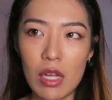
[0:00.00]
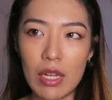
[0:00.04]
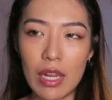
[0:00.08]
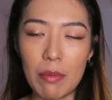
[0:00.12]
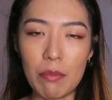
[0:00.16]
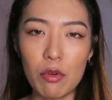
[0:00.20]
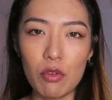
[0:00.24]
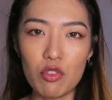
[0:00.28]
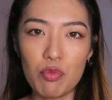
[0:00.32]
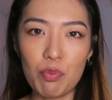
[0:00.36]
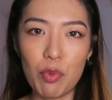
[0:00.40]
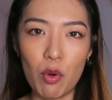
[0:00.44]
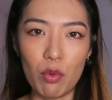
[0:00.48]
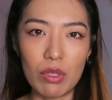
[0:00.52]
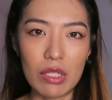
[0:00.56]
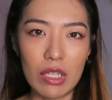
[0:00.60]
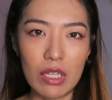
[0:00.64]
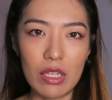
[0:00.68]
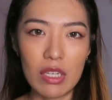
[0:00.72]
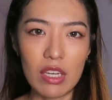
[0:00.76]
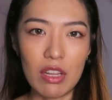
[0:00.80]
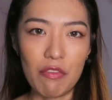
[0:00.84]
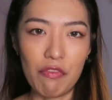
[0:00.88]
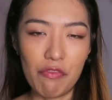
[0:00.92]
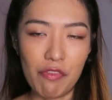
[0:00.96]
and most
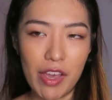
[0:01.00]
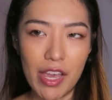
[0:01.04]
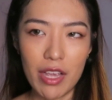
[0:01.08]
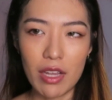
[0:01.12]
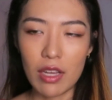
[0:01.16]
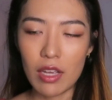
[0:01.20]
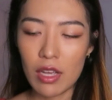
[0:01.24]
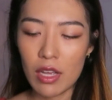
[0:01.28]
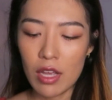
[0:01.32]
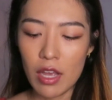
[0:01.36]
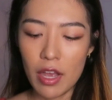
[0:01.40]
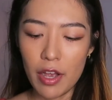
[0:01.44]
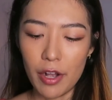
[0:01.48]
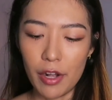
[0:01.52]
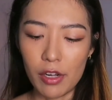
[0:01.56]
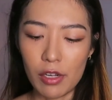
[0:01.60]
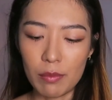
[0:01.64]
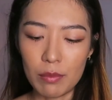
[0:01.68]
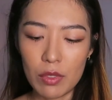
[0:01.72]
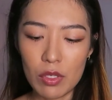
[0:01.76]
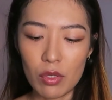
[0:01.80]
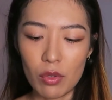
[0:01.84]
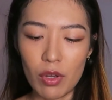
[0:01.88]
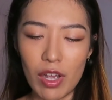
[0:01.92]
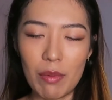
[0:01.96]
potent effect.
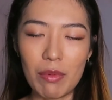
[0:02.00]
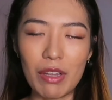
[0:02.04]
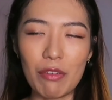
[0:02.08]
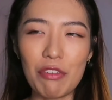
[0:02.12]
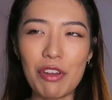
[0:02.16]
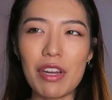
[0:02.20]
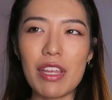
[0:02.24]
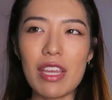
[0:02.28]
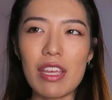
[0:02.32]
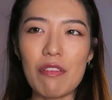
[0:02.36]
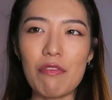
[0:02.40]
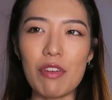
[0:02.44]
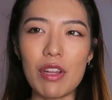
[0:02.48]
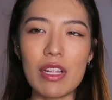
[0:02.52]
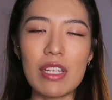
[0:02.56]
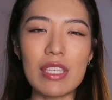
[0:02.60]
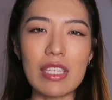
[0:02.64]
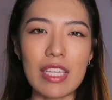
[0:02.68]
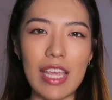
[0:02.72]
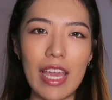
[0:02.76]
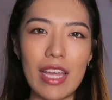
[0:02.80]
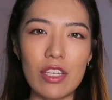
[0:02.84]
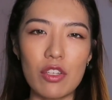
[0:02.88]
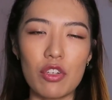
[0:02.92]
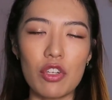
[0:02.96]
So I'm really
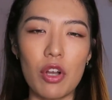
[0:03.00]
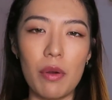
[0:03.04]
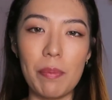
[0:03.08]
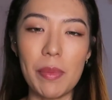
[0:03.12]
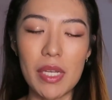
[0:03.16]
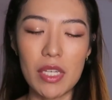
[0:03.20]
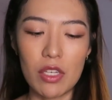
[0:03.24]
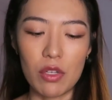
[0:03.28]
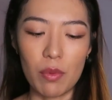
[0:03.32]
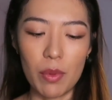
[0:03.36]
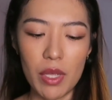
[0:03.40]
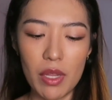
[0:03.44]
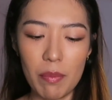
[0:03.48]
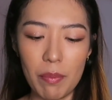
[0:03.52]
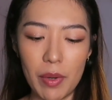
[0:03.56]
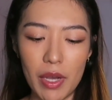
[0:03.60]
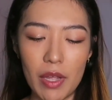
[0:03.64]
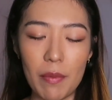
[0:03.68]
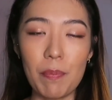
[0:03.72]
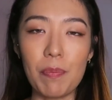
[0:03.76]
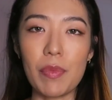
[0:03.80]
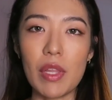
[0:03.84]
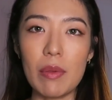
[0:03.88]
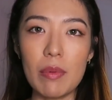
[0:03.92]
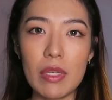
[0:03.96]
scared to commit to it.
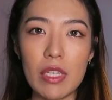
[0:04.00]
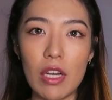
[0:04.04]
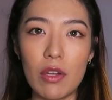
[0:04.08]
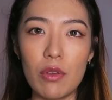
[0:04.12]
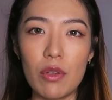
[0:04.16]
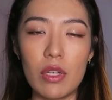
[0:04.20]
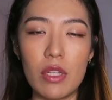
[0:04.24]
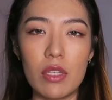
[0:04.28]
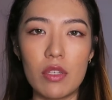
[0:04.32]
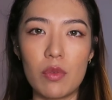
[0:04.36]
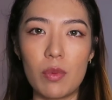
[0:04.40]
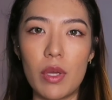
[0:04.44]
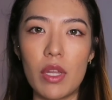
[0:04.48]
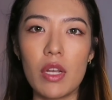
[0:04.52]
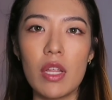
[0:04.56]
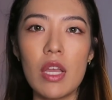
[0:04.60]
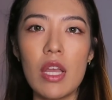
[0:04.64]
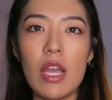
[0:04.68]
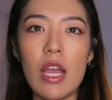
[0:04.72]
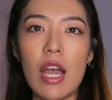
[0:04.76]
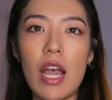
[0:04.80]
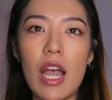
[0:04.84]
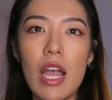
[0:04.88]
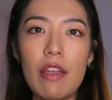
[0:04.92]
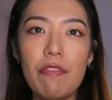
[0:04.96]
But let me tell you this one.
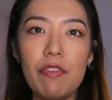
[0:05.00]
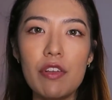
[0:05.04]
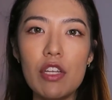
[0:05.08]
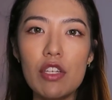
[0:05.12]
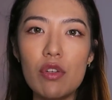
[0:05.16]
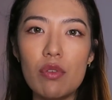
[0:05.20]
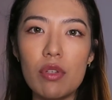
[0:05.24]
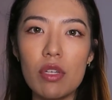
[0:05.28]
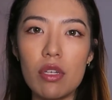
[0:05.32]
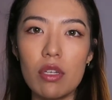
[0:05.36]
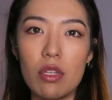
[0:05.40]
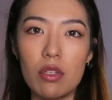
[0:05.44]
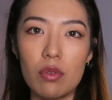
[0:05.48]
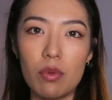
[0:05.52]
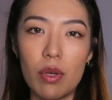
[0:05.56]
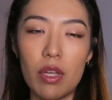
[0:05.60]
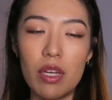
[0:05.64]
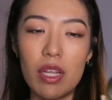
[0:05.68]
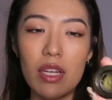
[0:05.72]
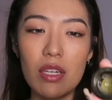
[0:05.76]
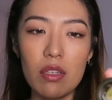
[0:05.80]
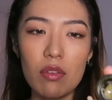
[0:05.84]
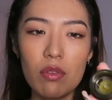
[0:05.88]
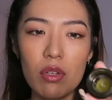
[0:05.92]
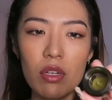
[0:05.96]
I finished using this one,
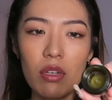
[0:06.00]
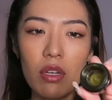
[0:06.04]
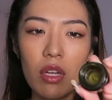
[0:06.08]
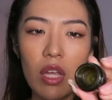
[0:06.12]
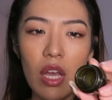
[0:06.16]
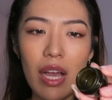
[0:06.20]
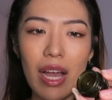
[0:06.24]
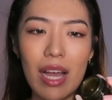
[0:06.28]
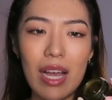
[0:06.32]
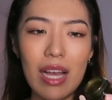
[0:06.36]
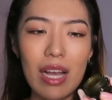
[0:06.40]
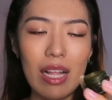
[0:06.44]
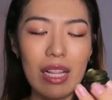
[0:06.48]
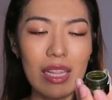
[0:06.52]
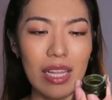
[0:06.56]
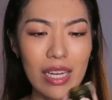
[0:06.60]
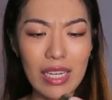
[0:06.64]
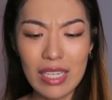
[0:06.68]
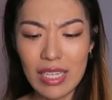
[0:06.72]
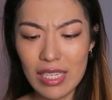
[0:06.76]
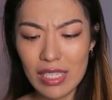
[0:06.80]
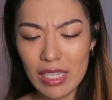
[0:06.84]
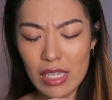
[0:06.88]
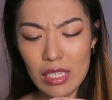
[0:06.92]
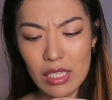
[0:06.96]
and this one, like
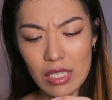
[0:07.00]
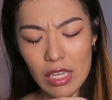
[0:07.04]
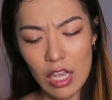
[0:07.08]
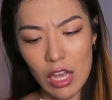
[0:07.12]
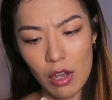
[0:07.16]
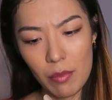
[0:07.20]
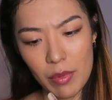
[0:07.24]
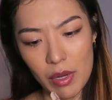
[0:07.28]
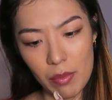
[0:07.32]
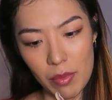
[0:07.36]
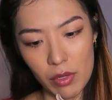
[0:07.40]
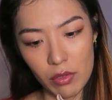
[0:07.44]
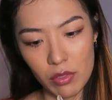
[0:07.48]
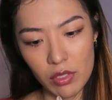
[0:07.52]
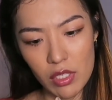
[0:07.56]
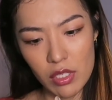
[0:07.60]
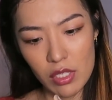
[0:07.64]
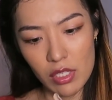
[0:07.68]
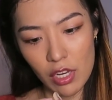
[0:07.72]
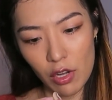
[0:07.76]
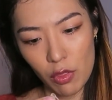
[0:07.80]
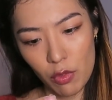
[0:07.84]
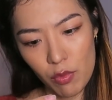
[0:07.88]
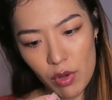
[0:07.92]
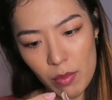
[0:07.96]
this is how many mils? This is
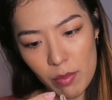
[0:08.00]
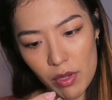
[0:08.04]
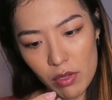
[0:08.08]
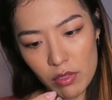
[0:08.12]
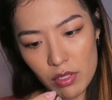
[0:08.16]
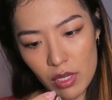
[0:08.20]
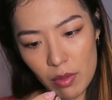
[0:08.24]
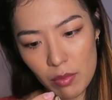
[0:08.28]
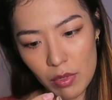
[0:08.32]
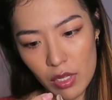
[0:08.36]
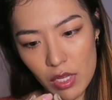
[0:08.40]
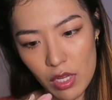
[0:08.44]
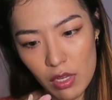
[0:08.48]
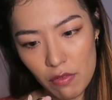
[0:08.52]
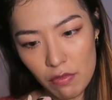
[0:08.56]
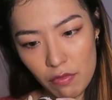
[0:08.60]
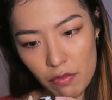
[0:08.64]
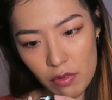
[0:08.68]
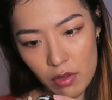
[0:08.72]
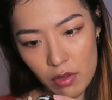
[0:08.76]
like 3 mils, I believe.